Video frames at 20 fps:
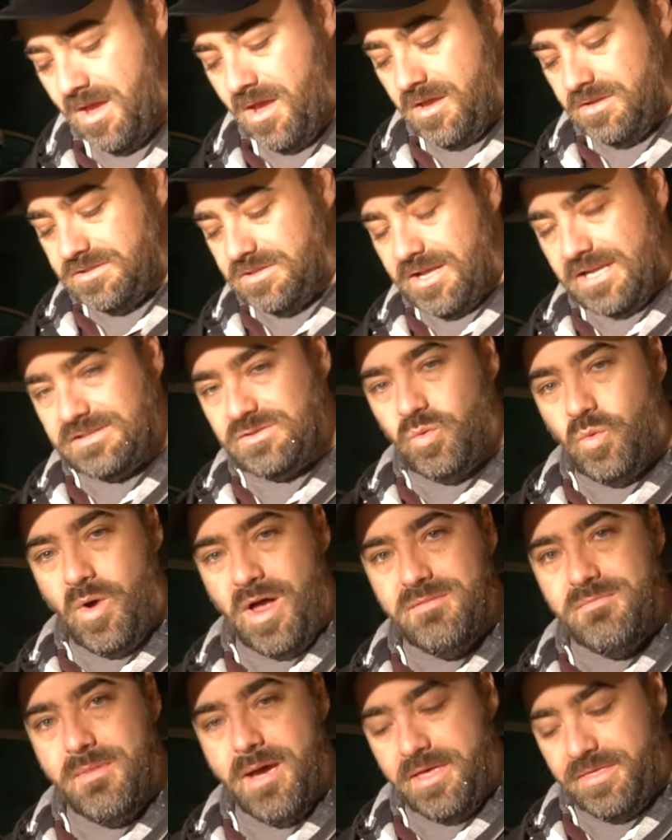So that's
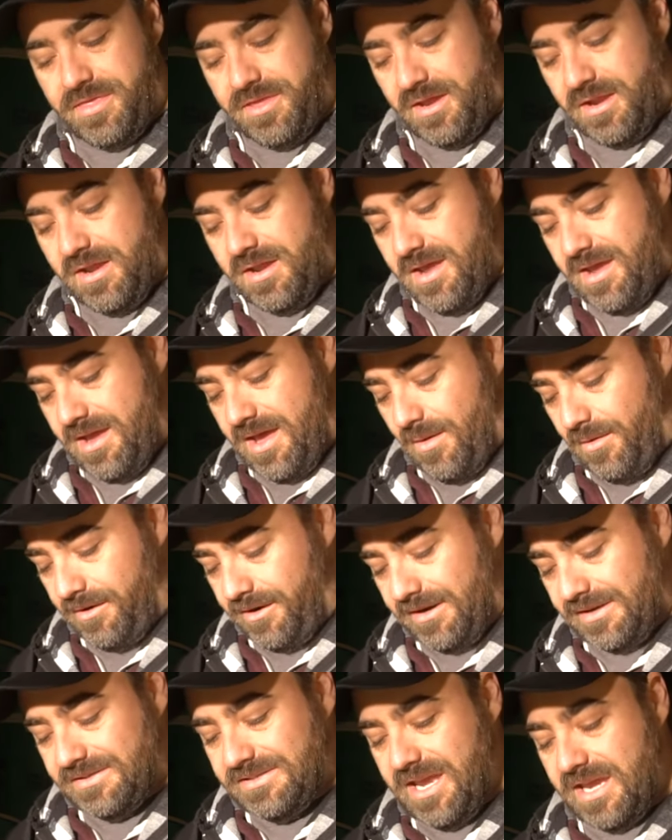one method, and we're
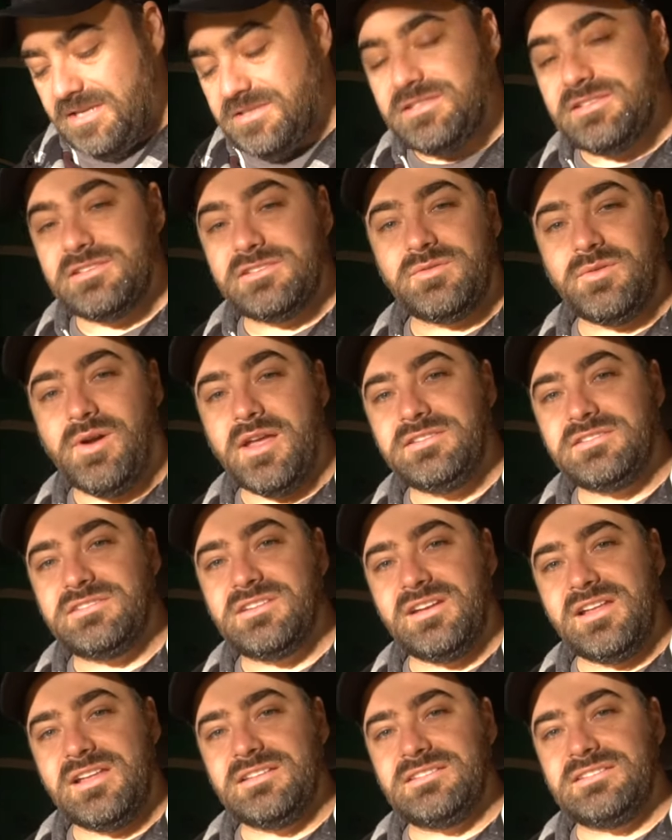gonna taste this rice
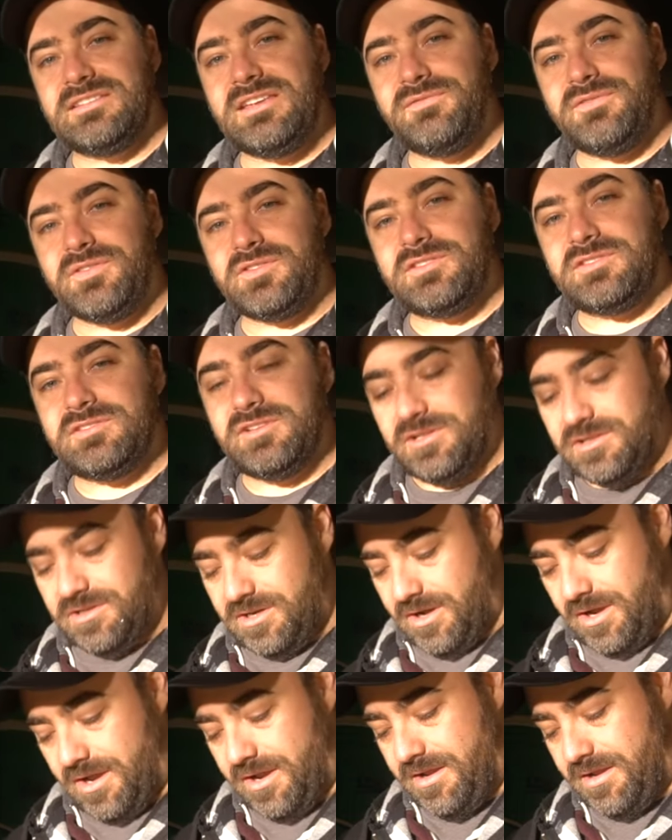today and see if it's still
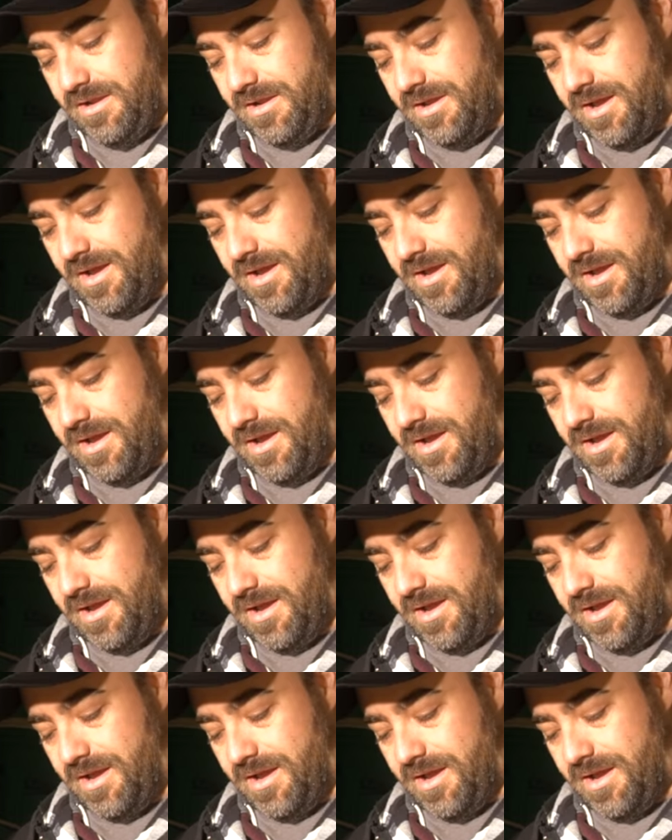good.